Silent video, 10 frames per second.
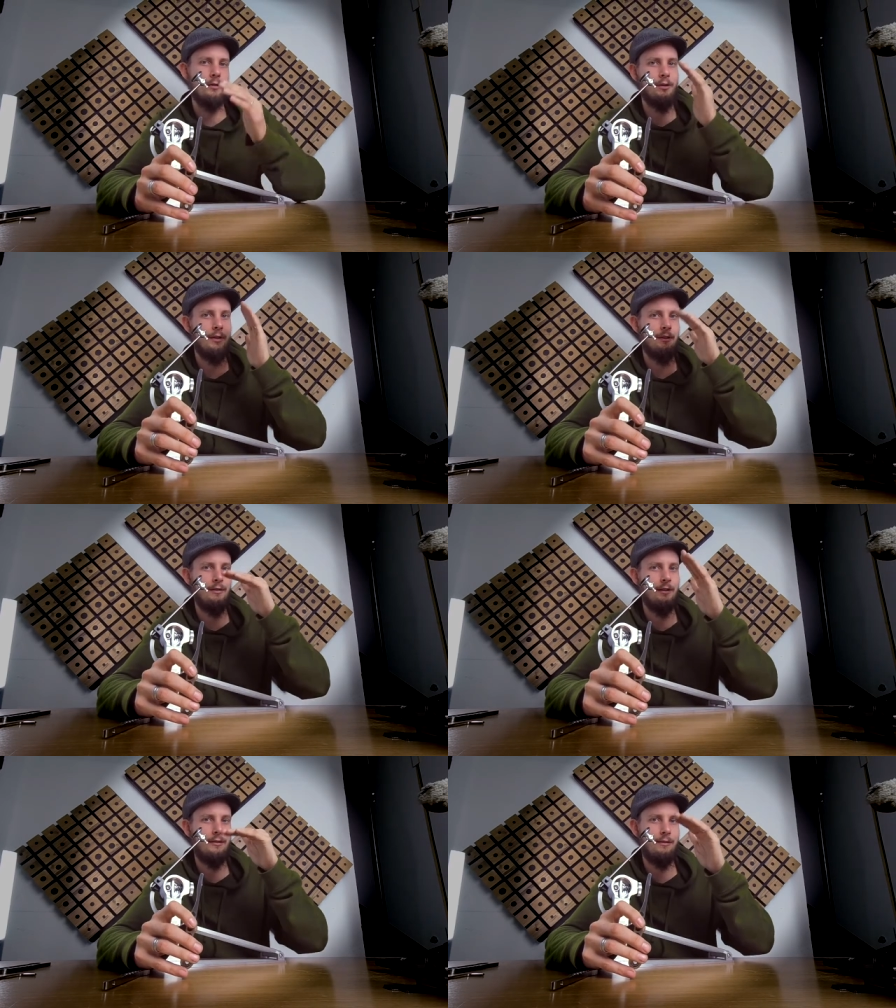So
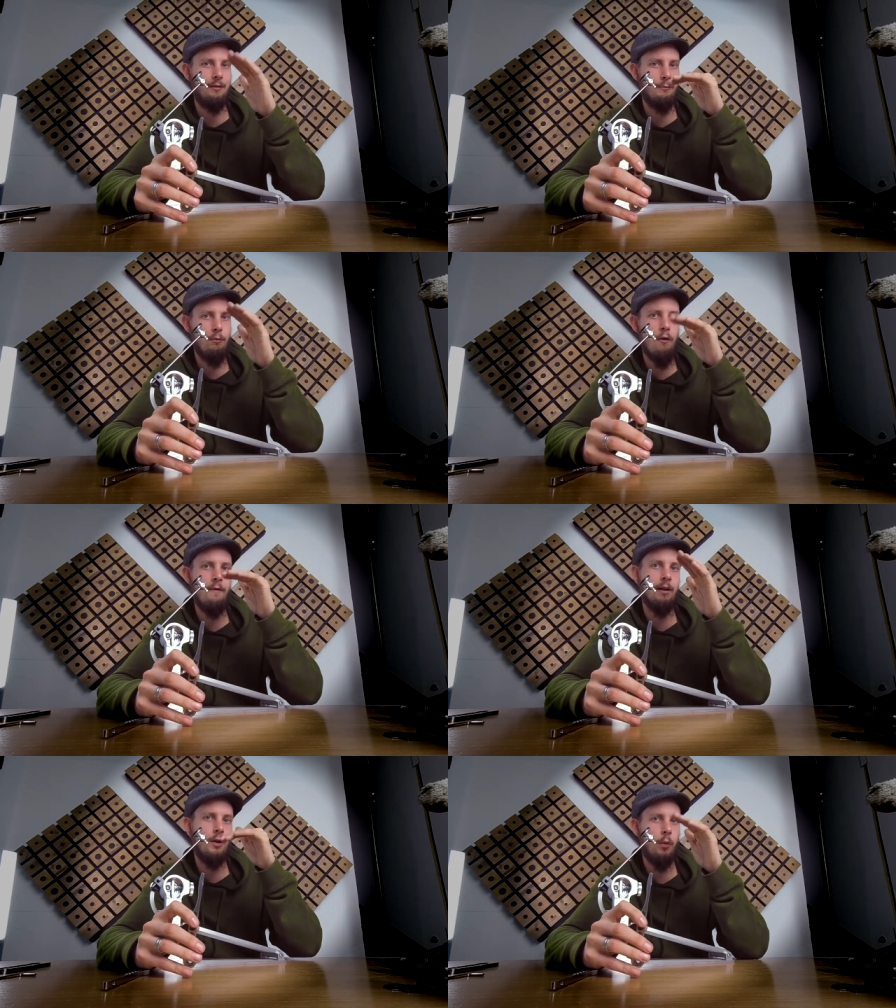it's
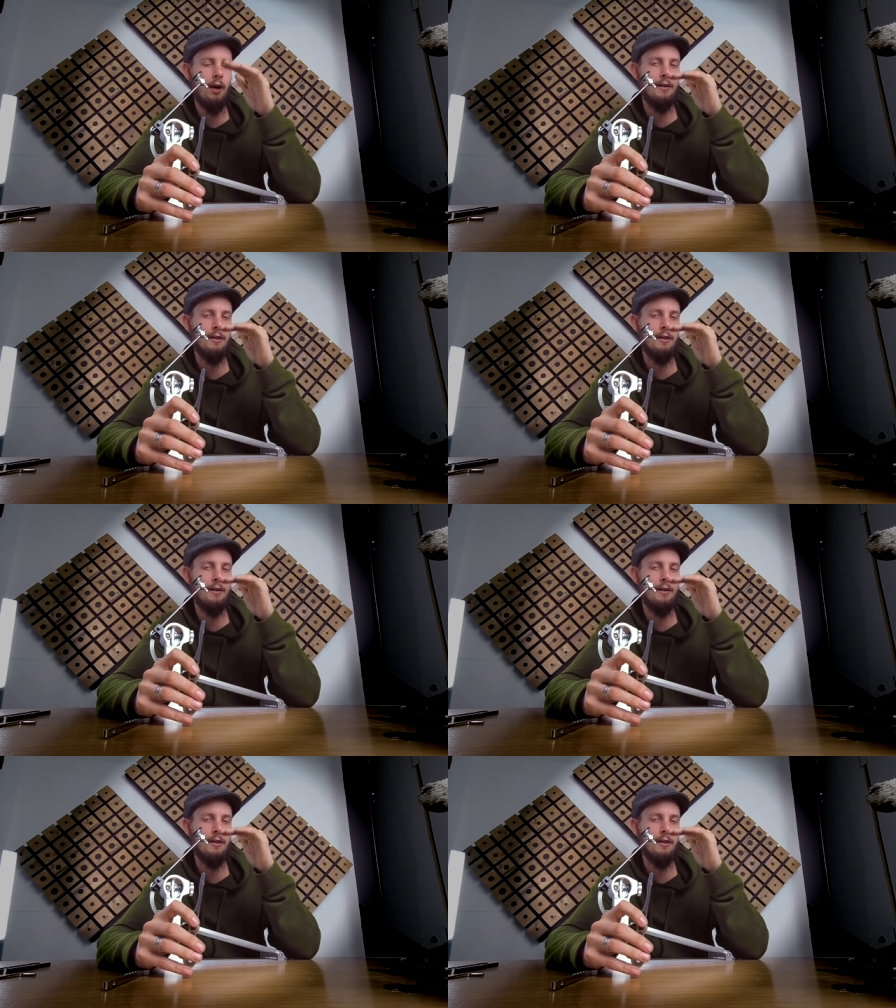moving quite